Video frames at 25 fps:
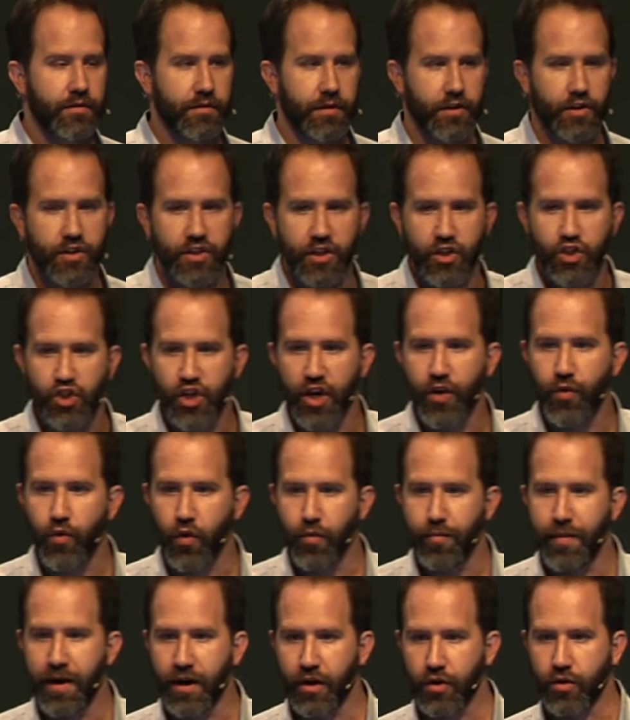This is a
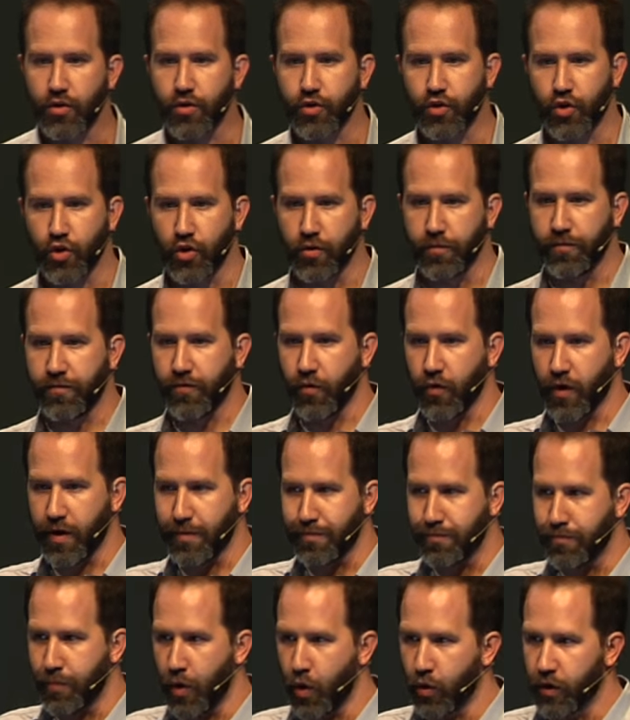general medical term for a
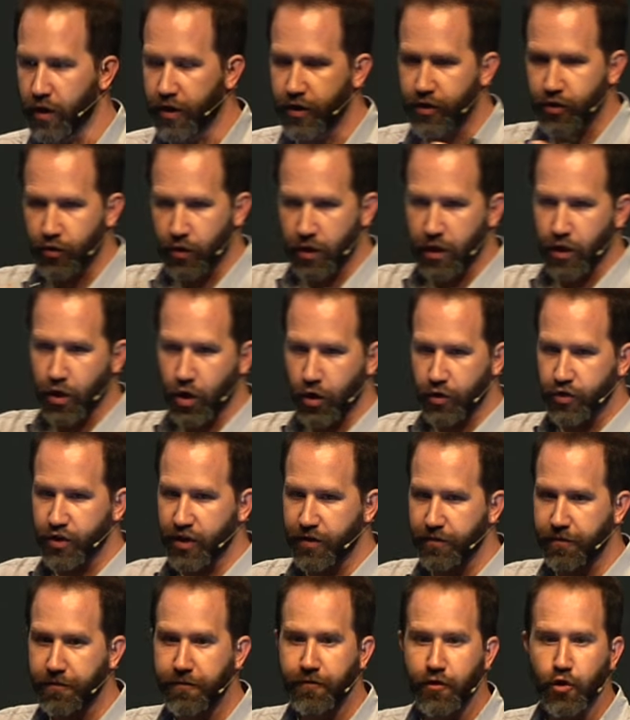bolus or a large
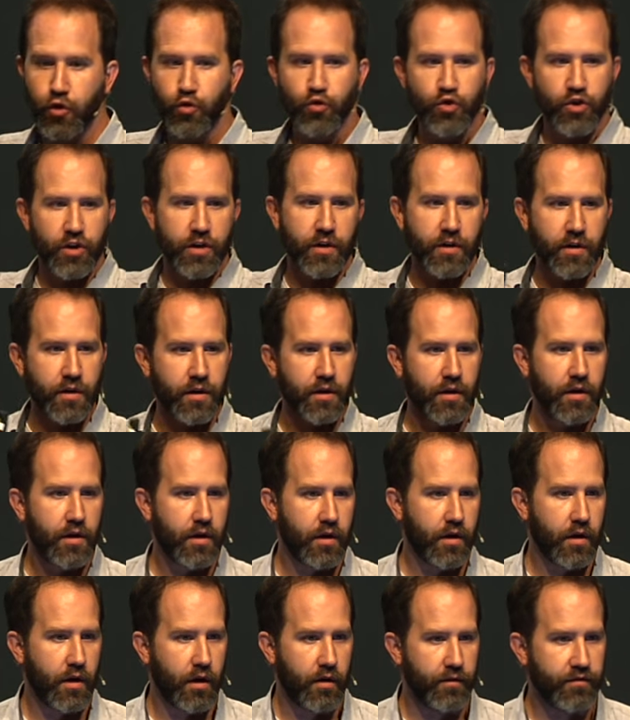infusion
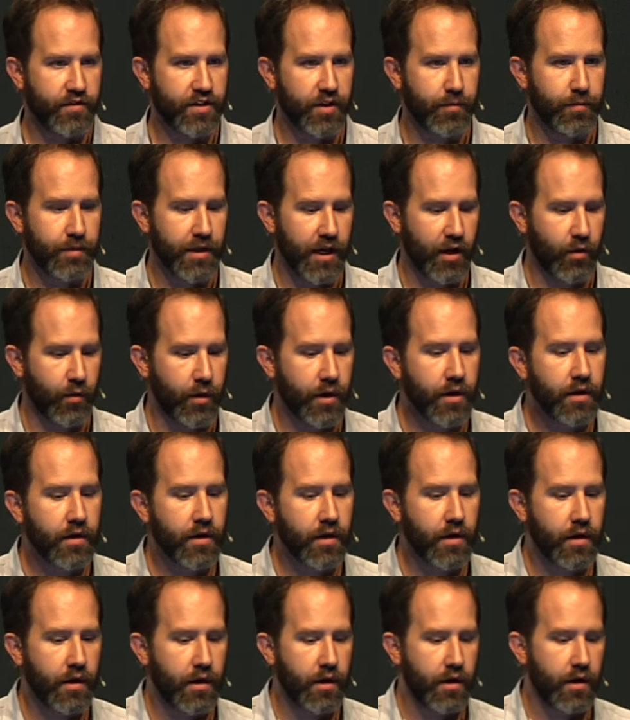of some liquid.
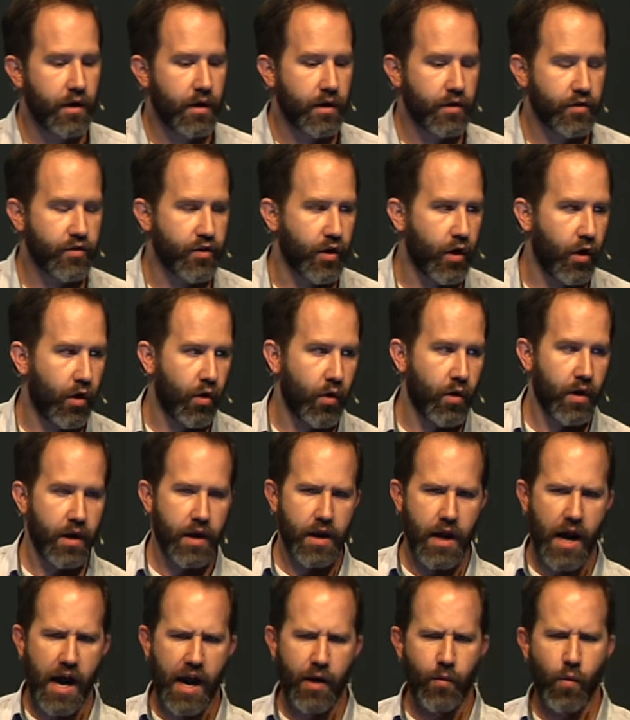So
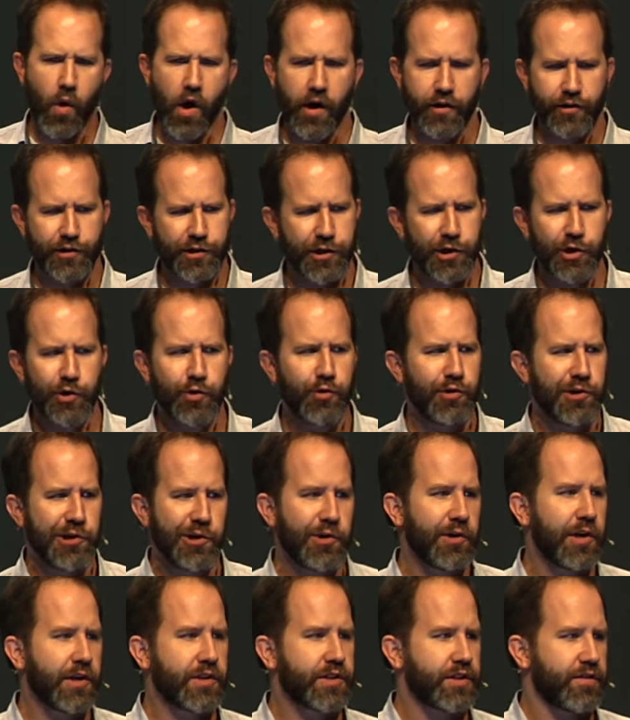I want 2
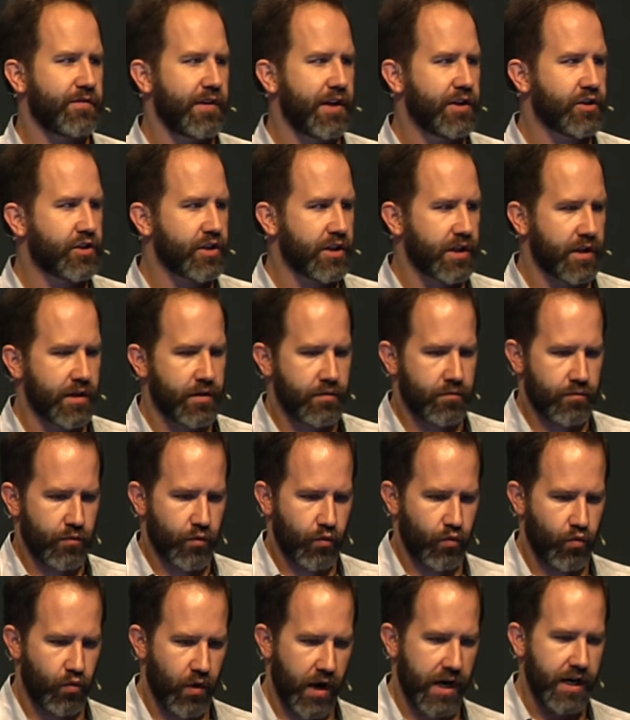units of insulin
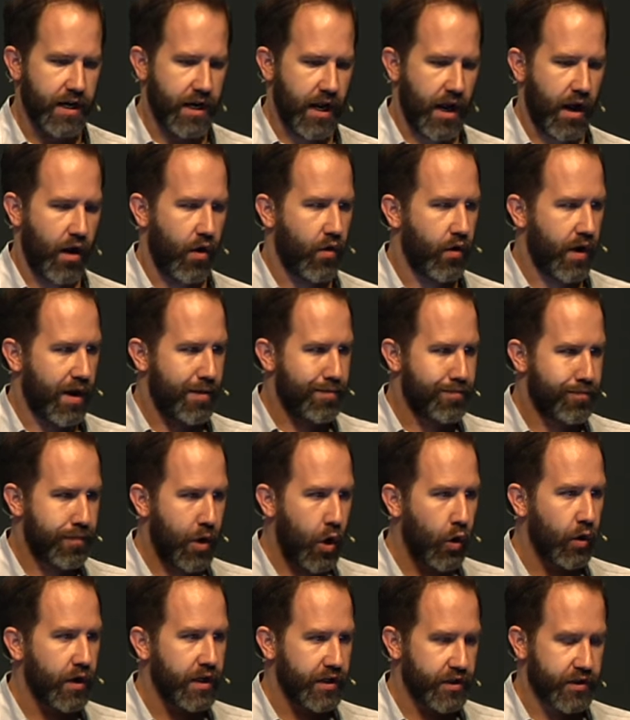right now, a
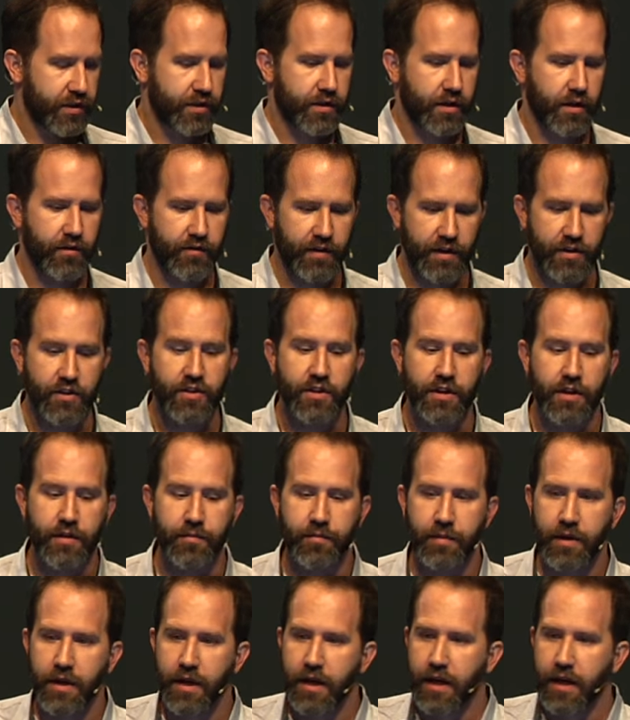bolus of insulin.